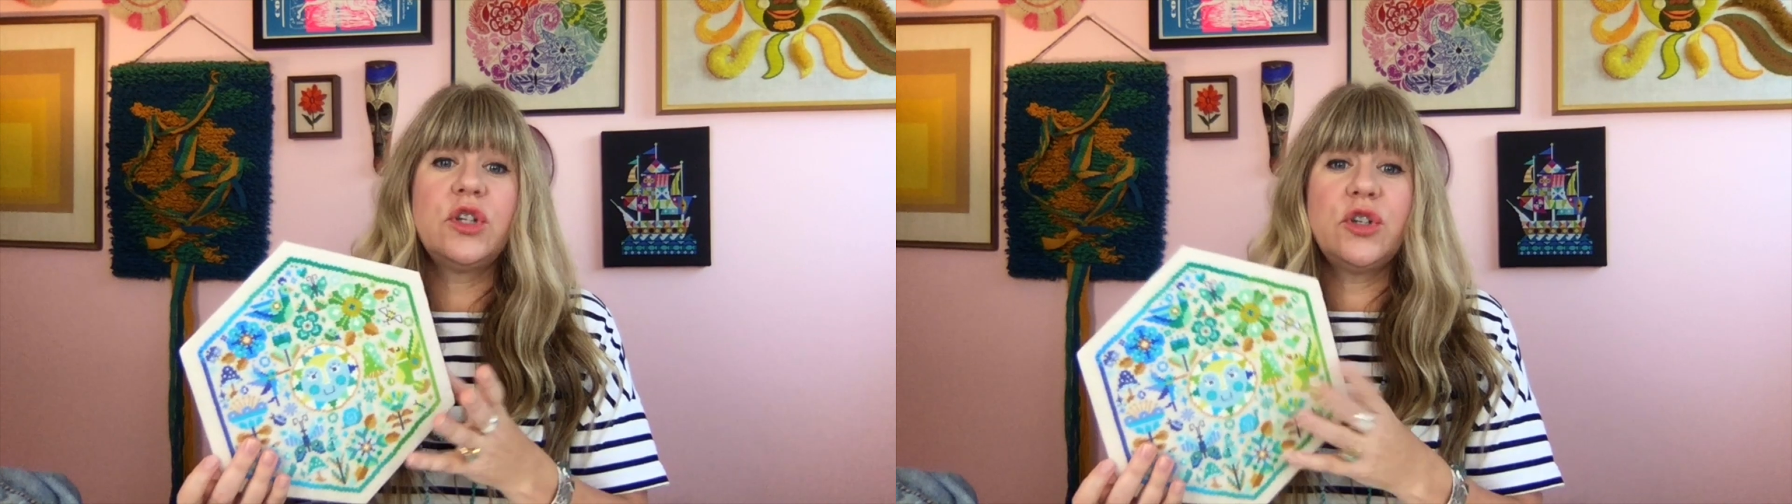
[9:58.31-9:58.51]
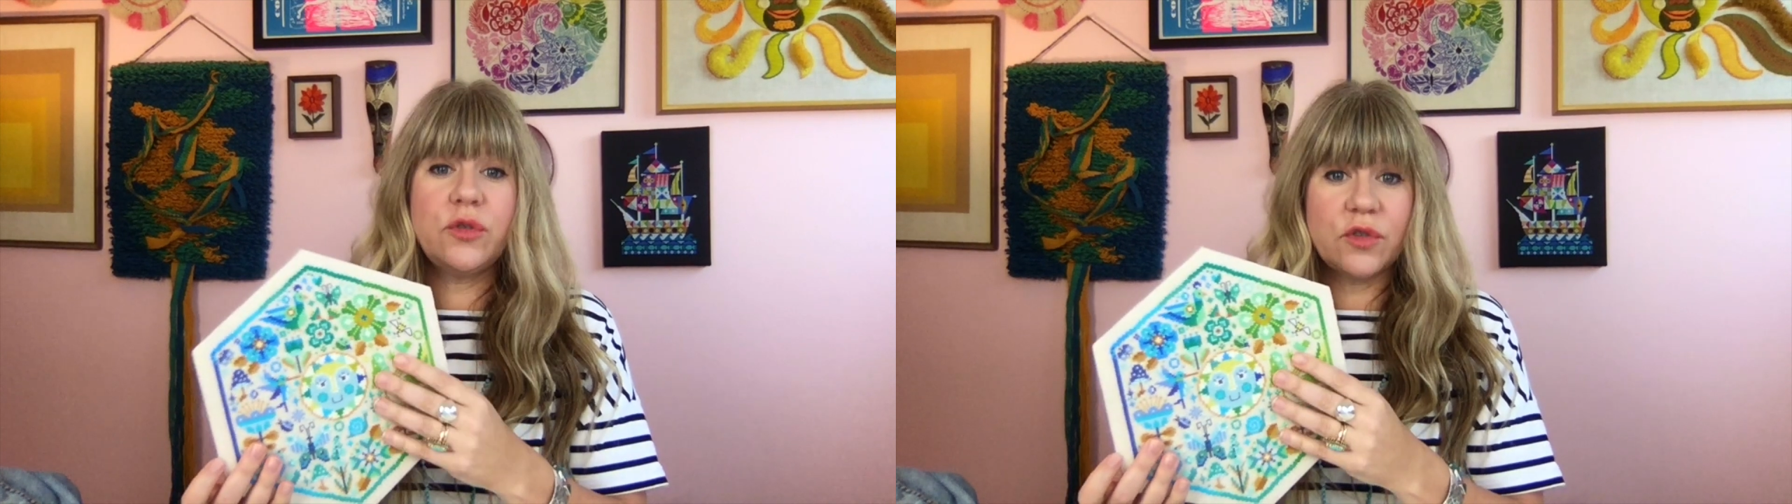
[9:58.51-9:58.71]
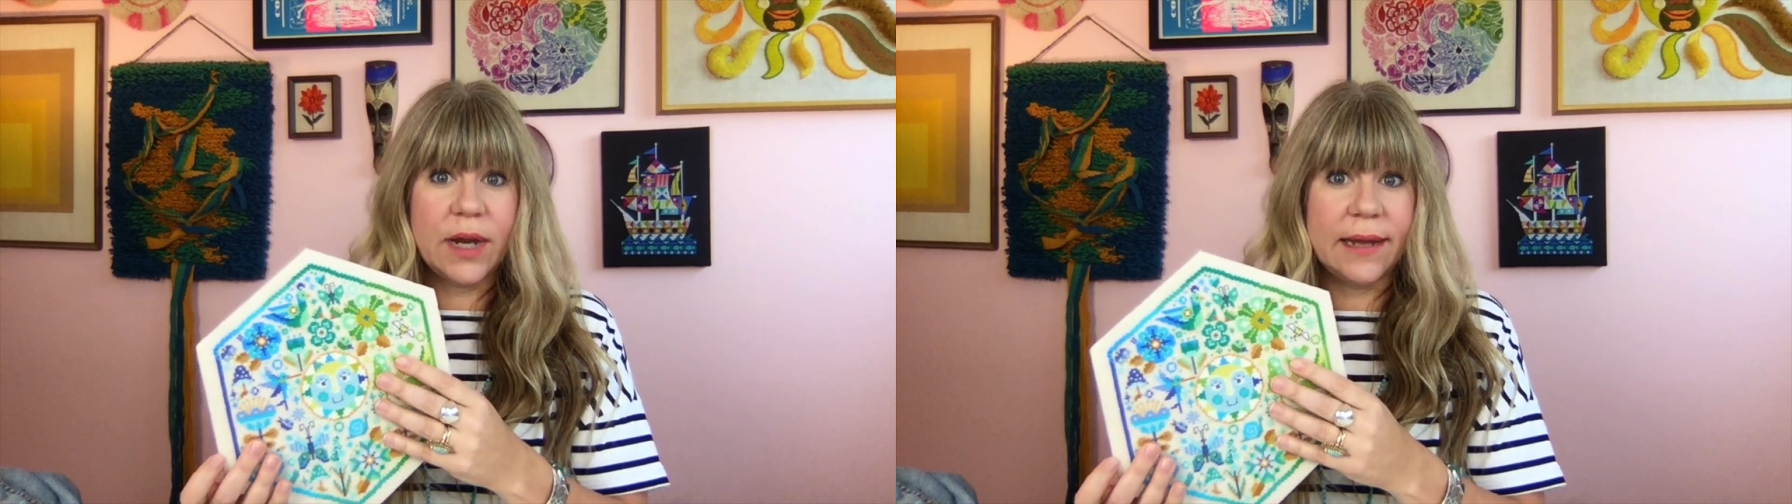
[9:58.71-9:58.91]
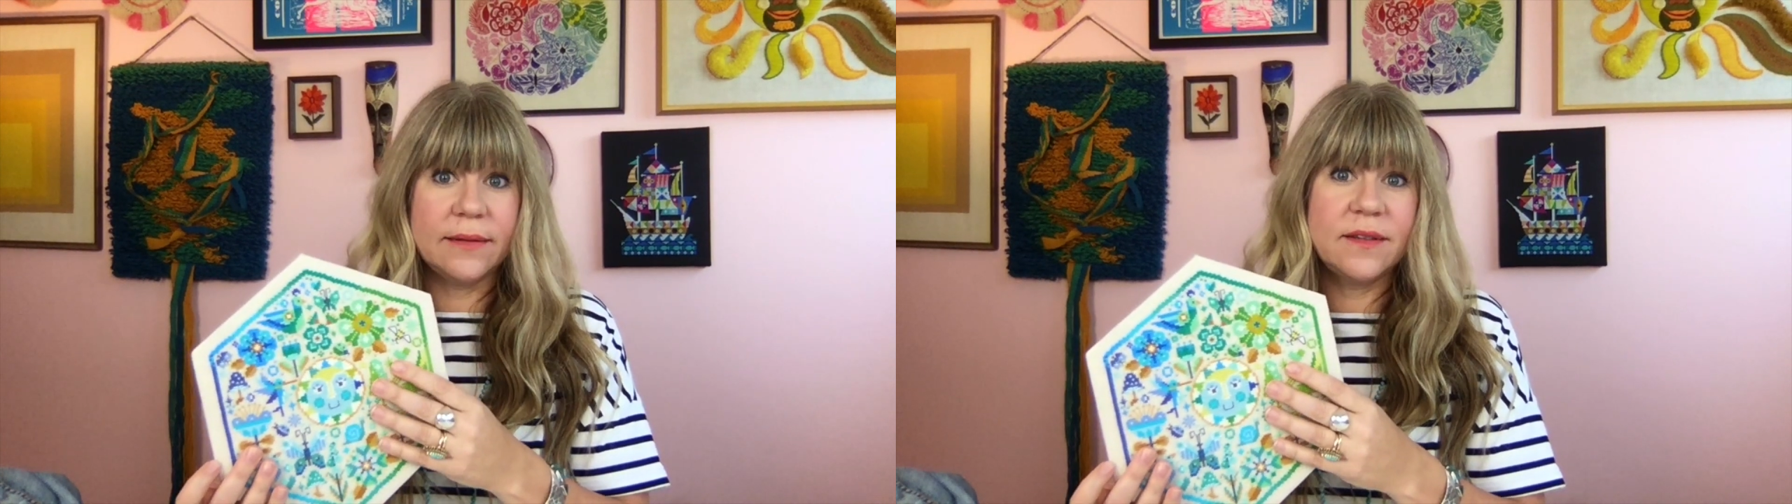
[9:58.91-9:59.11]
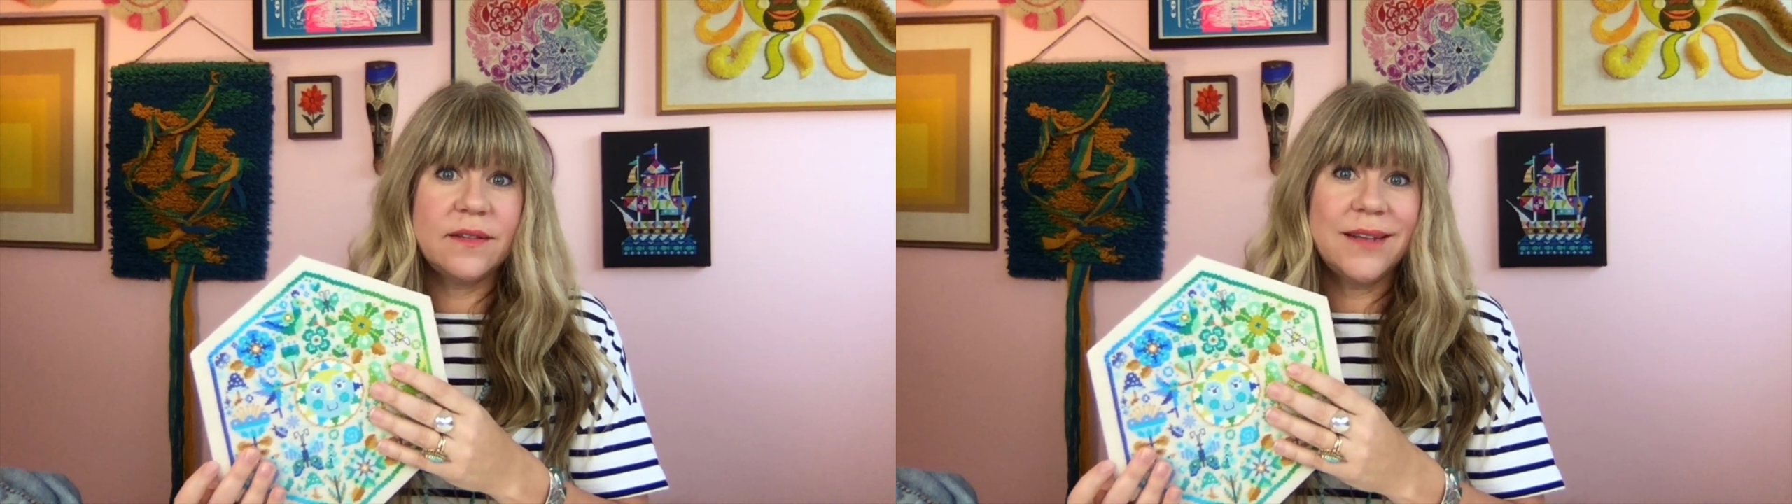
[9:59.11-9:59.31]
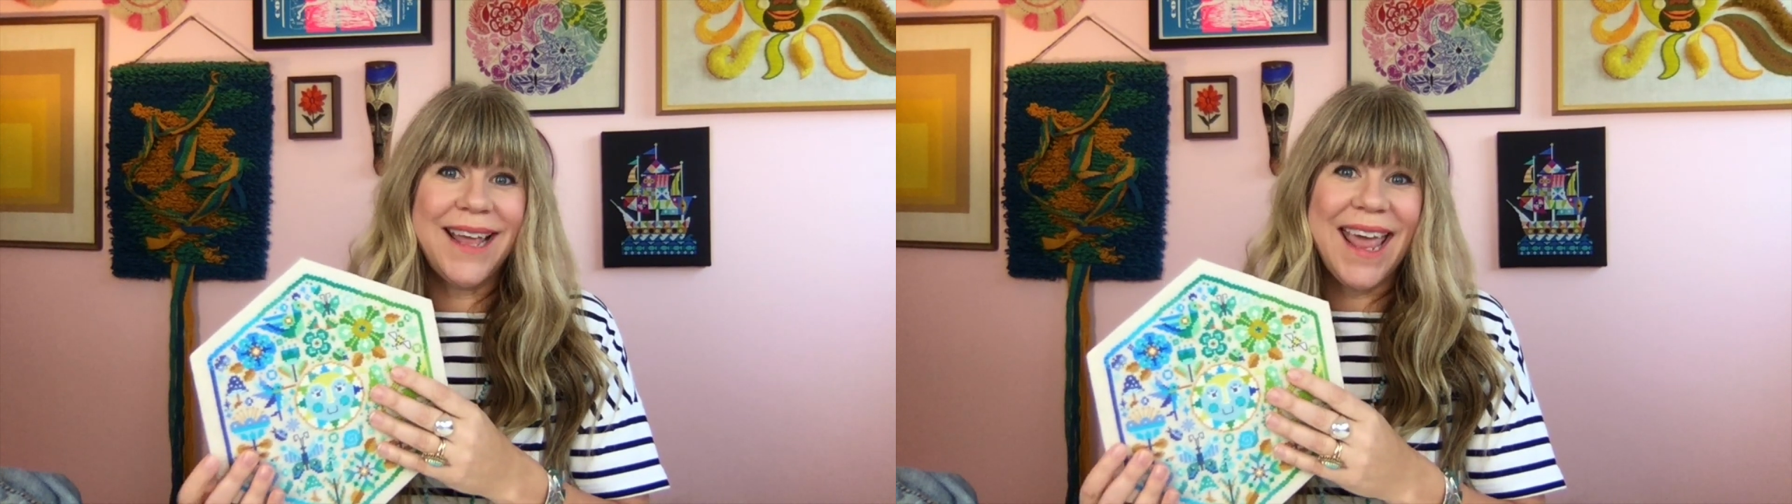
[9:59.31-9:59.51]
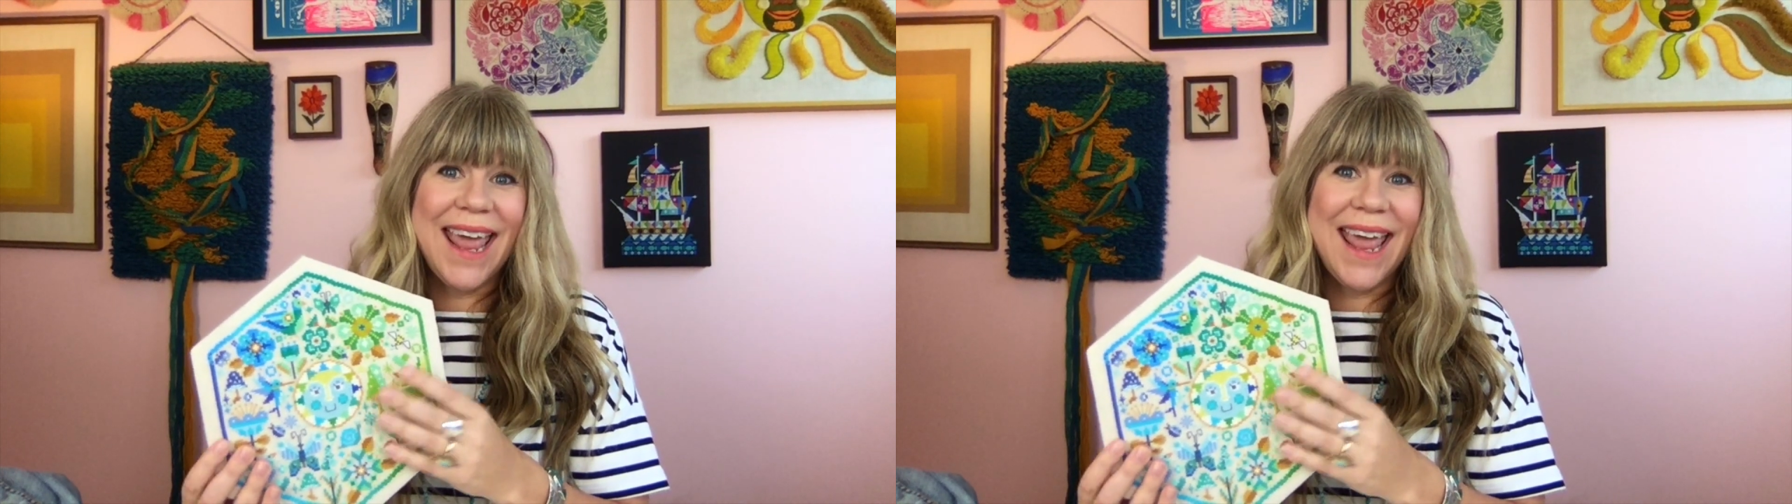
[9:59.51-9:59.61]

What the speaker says: 2 strands